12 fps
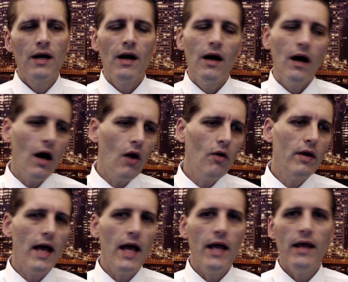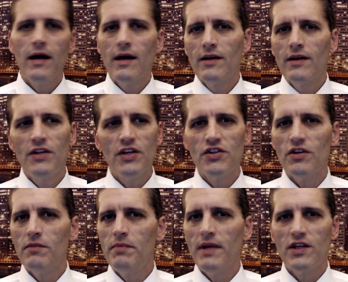Okay, this should be
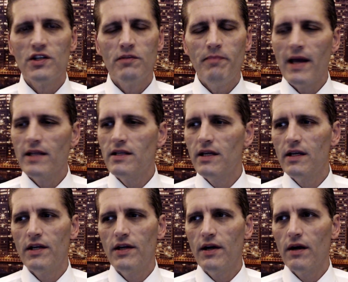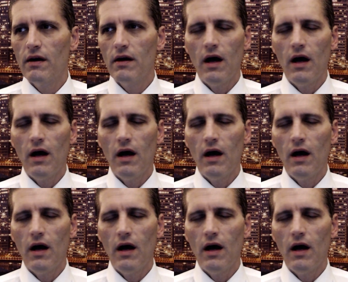expected here uh,